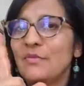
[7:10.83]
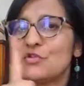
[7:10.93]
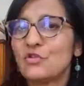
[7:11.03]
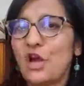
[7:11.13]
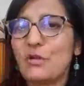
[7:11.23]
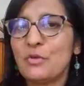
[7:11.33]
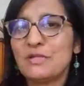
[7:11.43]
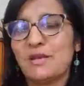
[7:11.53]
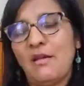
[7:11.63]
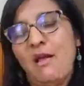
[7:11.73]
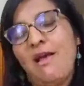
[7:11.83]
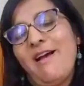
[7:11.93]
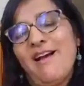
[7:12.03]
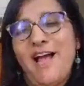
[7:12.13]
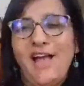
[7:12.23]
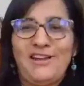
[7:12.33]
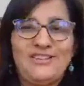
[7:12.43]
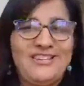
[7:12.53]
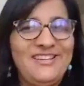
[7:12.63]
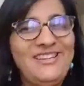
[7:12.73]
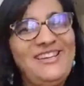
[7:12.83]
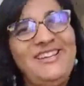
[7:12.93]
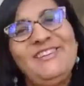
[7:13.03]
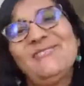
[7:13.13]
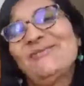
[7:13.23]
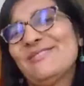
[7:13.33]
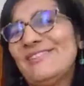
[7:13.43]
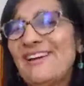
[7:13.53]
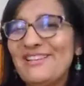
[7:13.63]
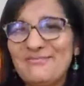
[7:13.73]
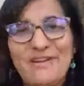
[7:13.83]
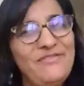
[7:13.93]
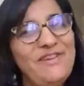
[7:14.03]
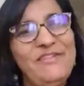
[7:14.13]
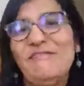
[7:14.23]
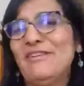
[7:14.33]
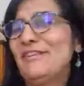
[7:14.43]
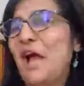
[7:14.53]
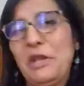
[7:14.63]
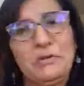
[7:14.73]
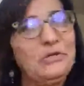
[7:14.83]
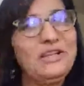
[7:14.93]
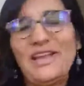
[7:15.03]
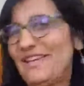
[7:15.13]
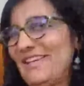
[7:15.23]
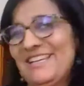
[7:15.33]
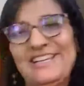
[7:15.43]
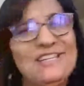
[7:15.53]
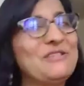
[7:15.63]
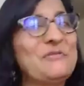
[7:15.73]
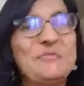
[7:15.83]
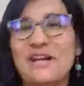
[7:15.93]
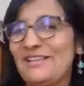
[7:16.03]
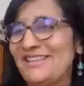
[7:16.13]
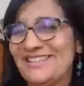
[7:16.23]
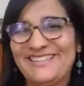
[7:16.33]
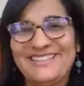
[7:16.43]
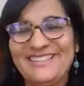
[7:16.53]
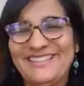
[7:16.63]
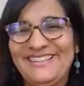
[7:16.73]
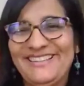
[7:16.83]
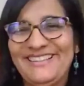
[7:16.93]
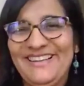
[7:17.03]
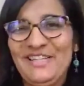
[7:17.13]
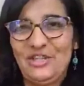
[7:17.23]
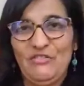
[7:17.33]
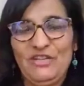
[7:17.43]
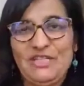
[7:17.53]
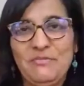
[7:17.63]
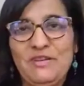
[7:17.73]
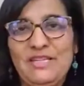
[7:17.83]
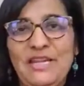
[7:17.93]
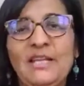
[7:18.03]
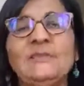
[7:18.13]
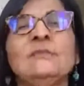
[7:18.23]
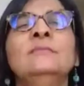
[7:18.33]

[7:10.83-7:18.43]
So Karimuga said, "Actually, dosa is my favorite. I don't like idli so much." So the wisdom tree said,